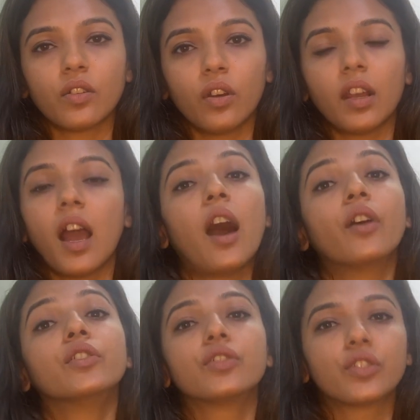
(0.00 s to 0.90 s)
on
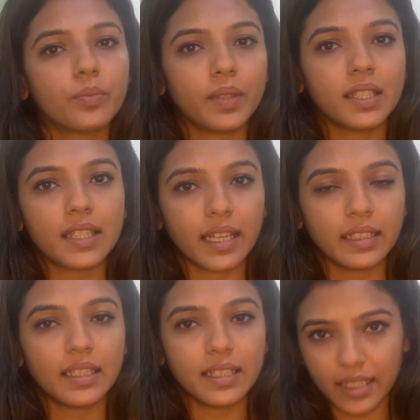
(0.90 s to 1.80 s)
how you should be
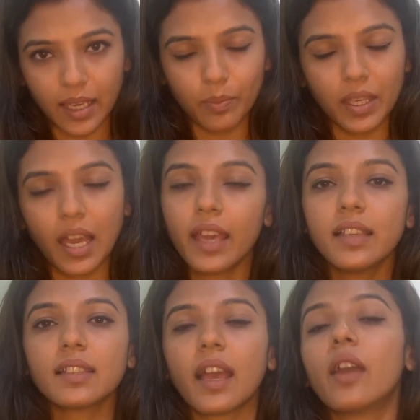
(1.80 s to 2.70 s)
setting these KPIs